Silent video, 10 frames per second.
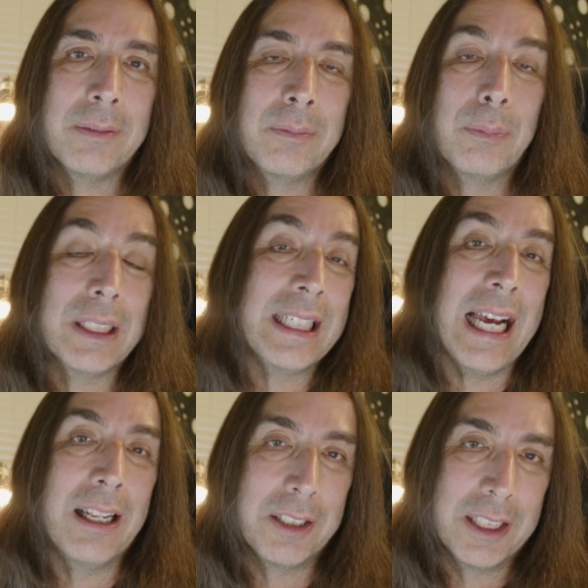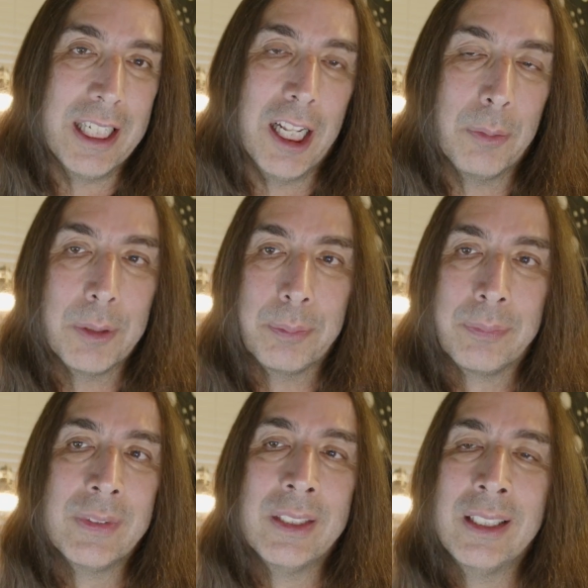Metallica album.
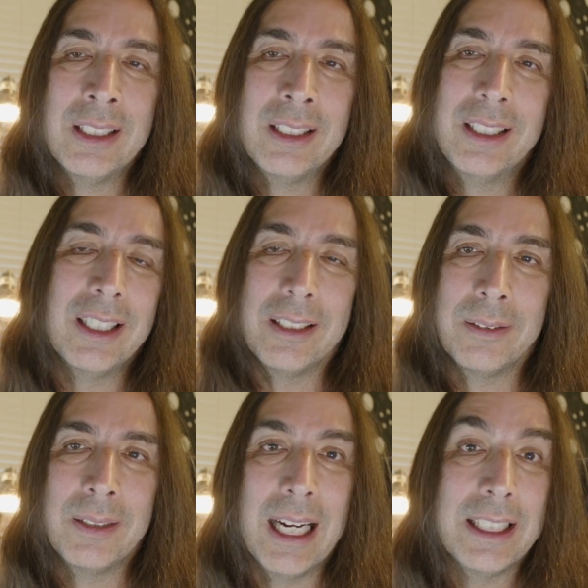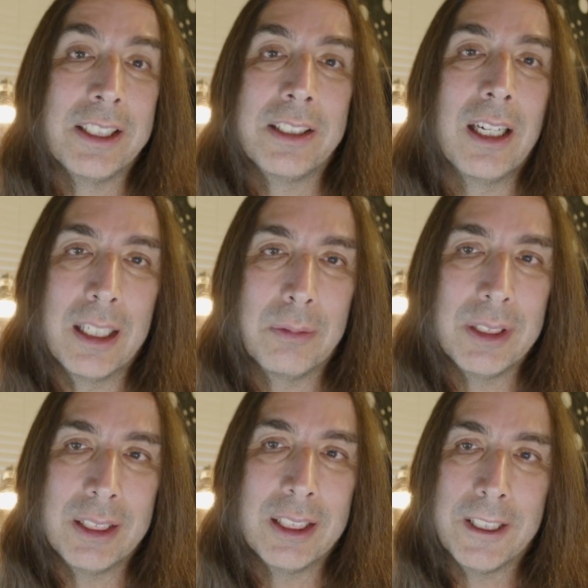I just thought it
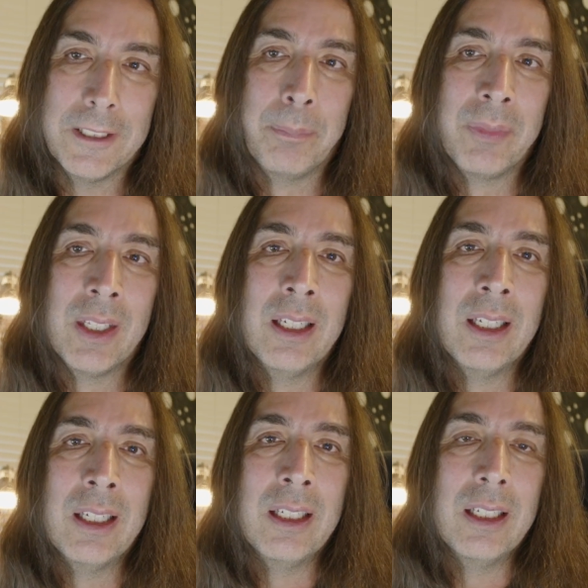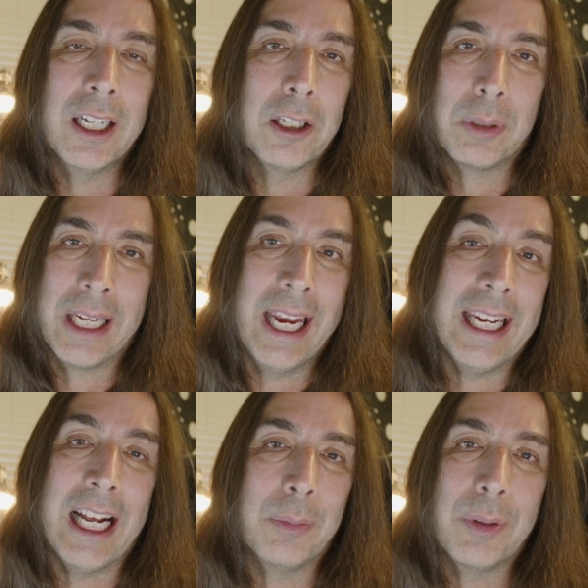was an okay
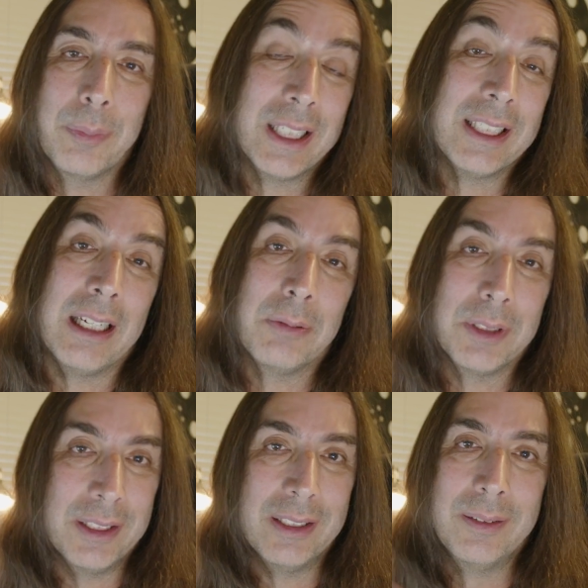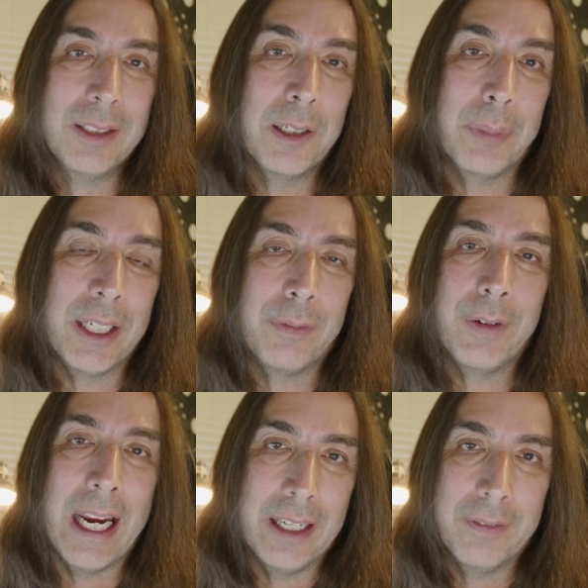album because I was a big
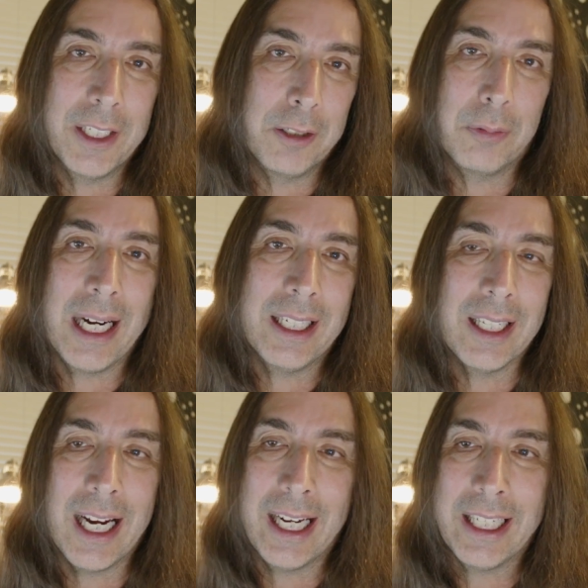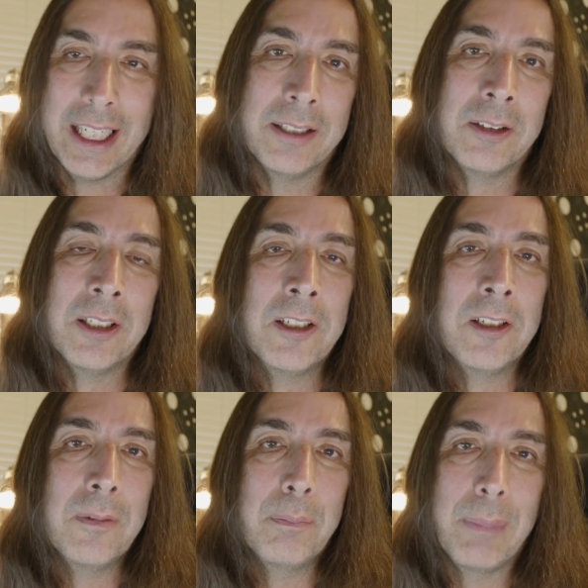fan of their Ride the Lightning,
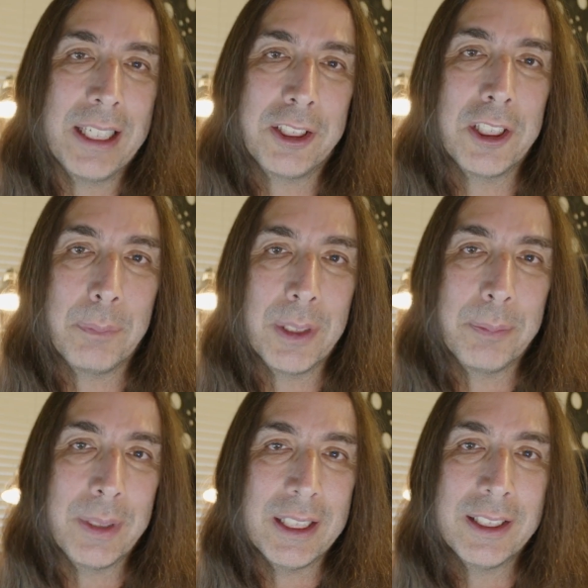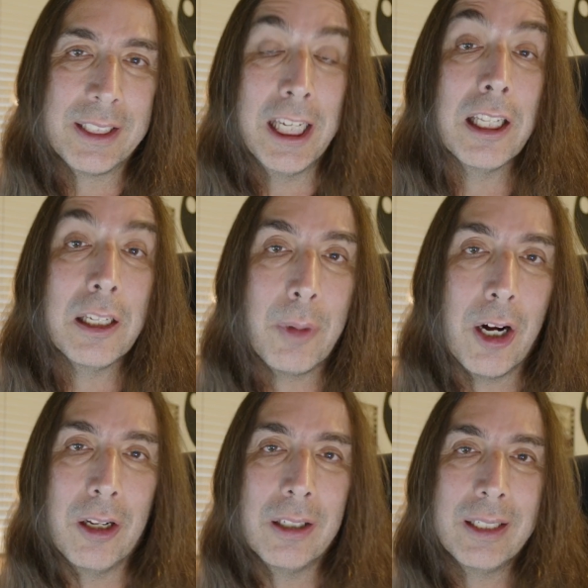Master of Puppets, Kill 'Em
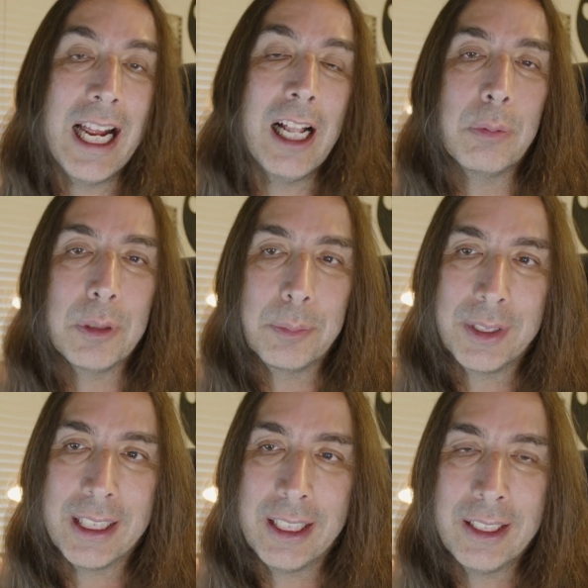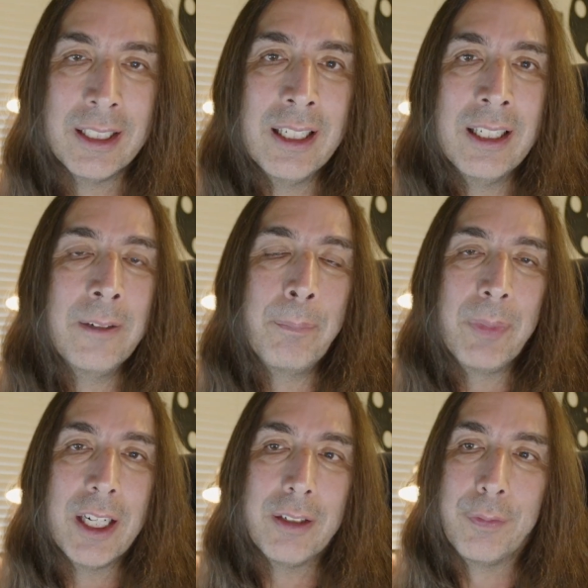All albums, and
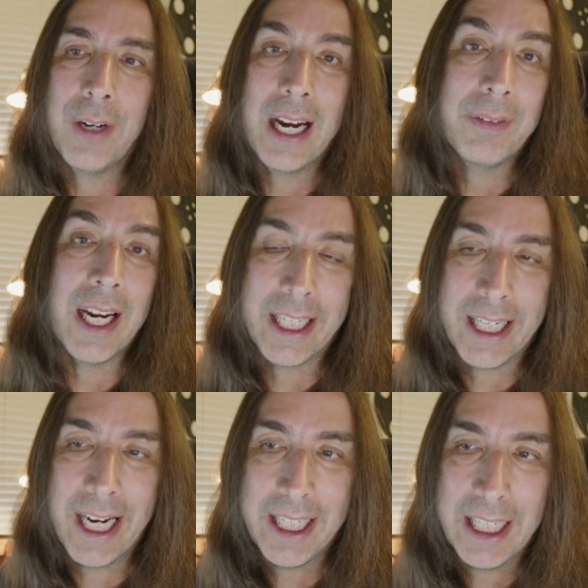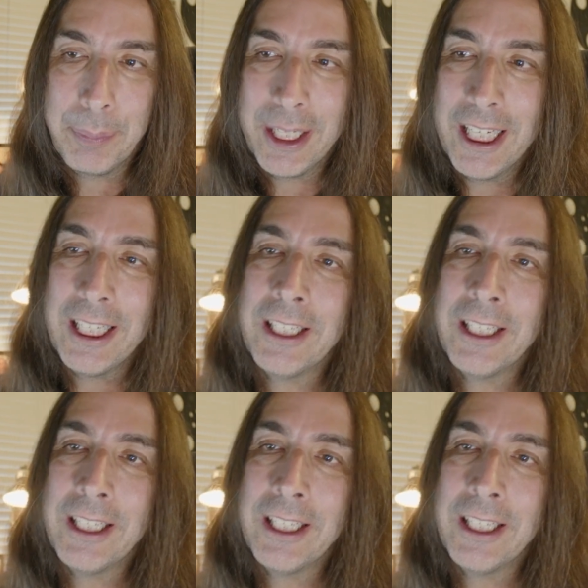their 598 EP.